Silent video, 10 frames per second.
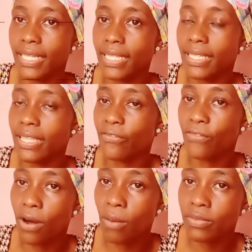
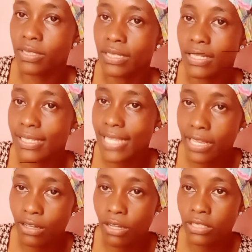formed zygote,
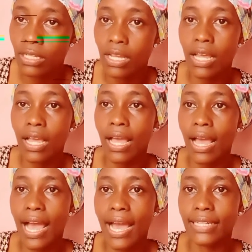
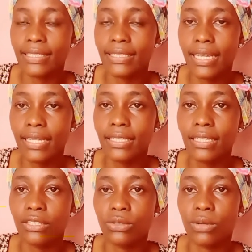and then you
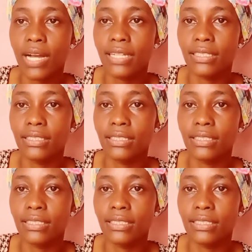can